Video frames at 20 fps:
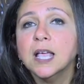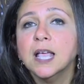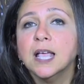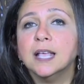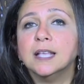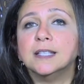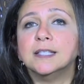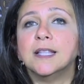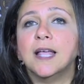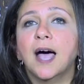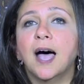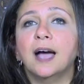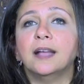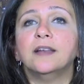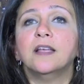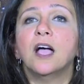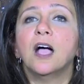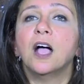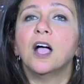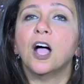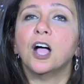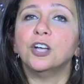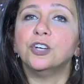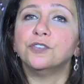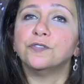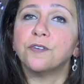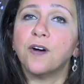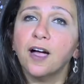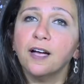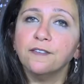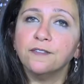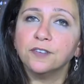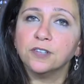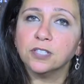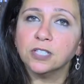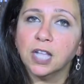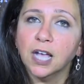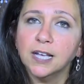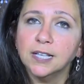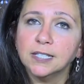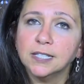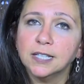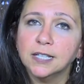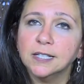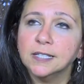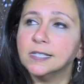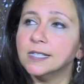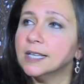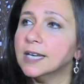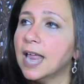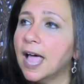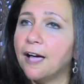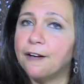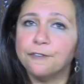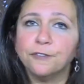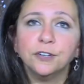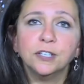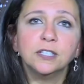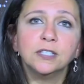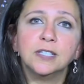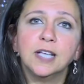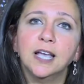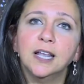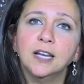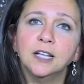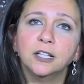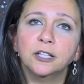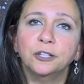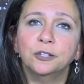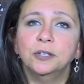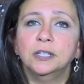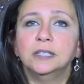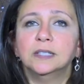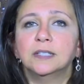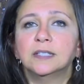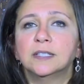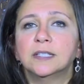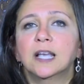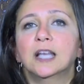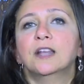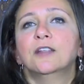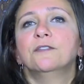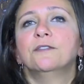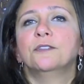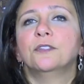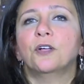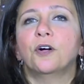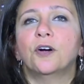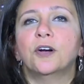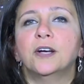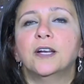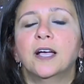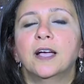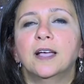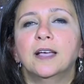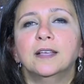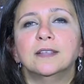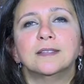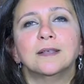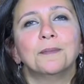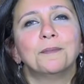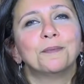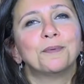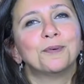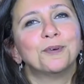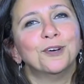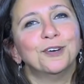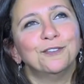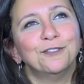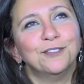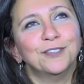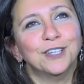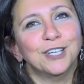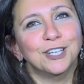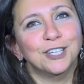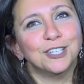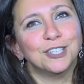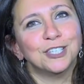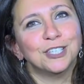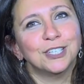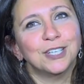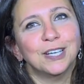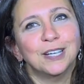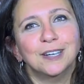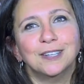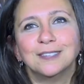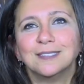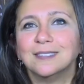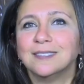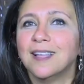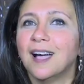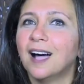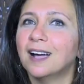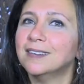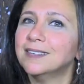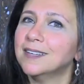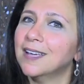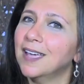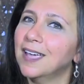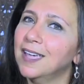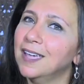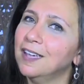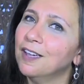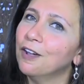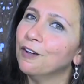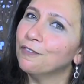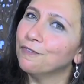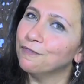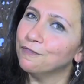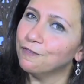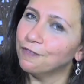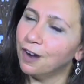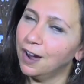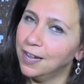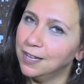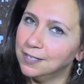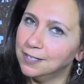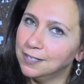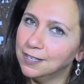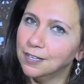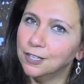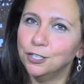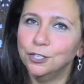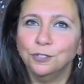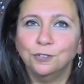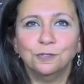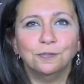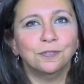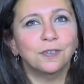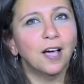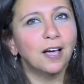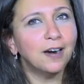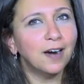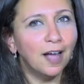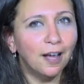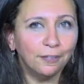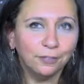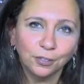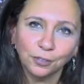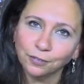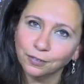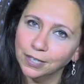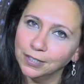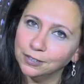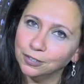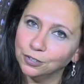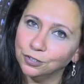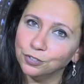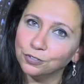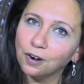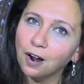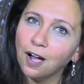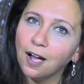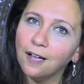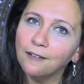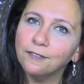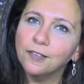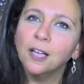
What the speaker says: is that a driver's license in every state, including the state of Florida, is a privilege. It is not a right. You do not have the right to drive.